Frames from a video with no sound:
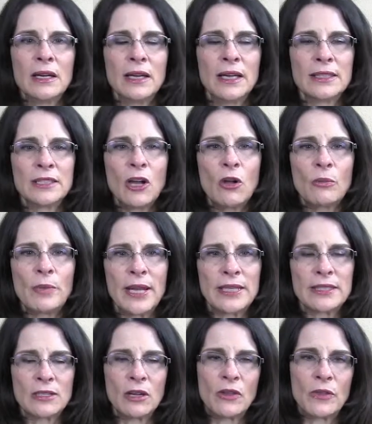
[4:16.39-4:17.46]
it's all
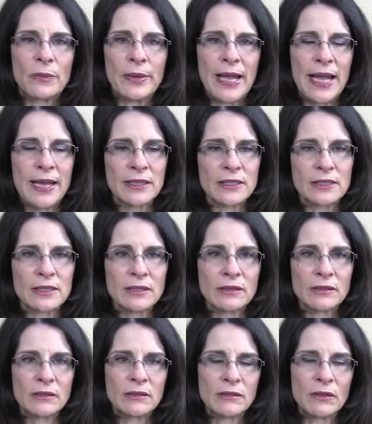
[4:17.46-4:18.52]
based on the past,
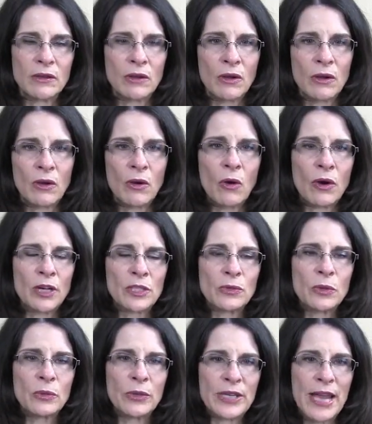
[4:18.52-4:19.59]
or else
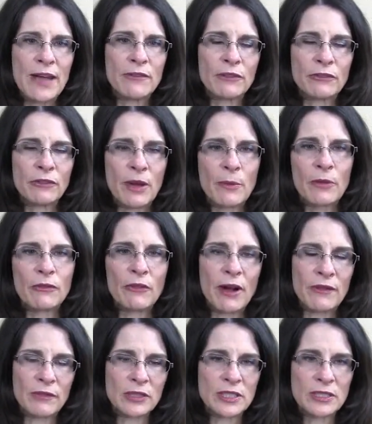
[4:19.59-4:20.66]
we wouldn't have a frame of
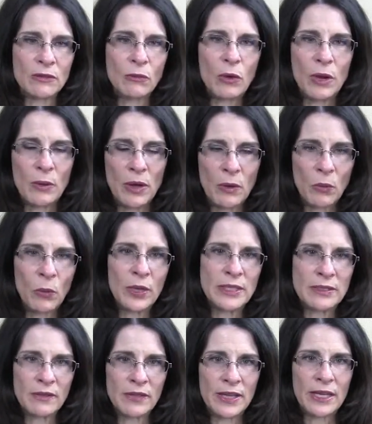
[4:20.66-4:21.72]
reference of what
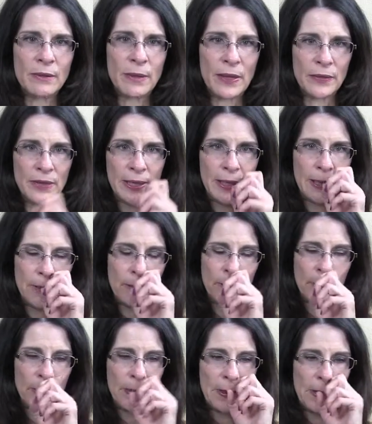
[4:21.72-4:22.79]
to think about the cup.
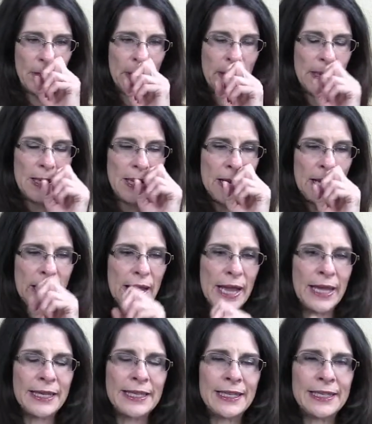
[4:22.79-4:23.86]

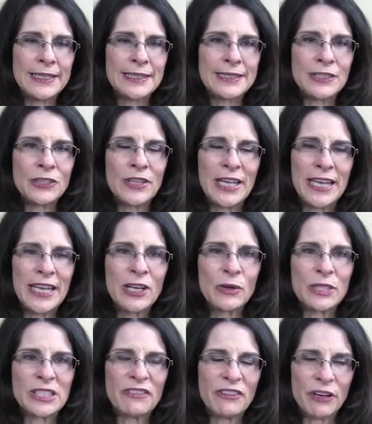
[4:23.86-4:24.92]
And to the ego,
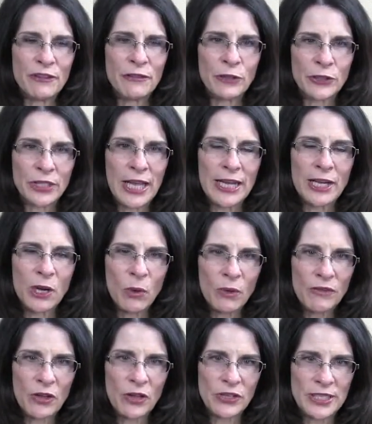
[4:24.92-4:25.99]
it's fearful to let go
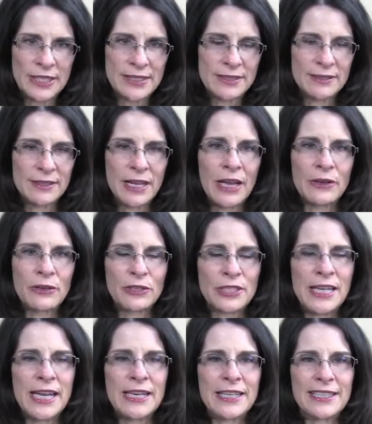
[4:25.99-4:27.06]
of all these
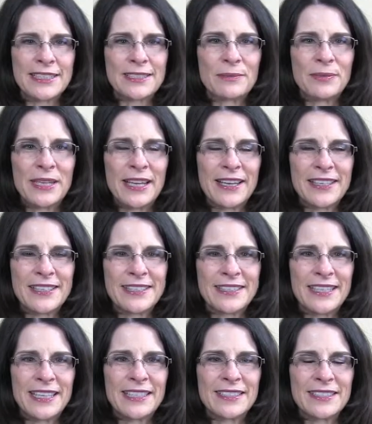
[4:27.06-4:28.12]
understandings, because
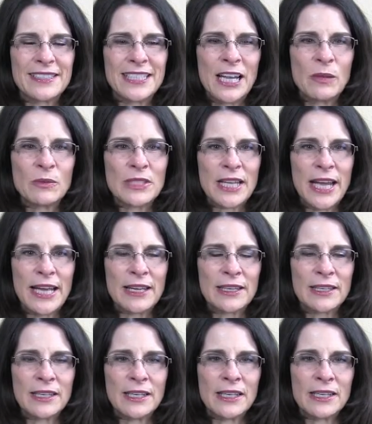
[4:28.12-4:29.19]
it seems like
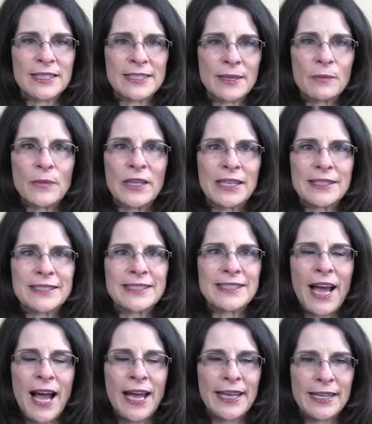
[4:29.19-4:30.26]
something is
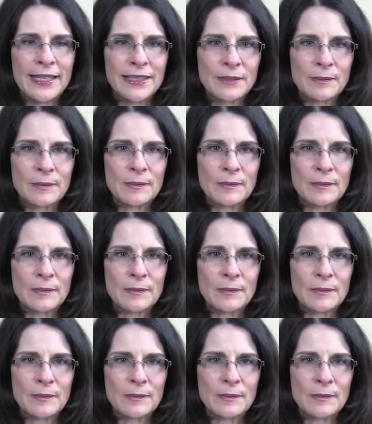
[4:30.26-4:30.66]
dying.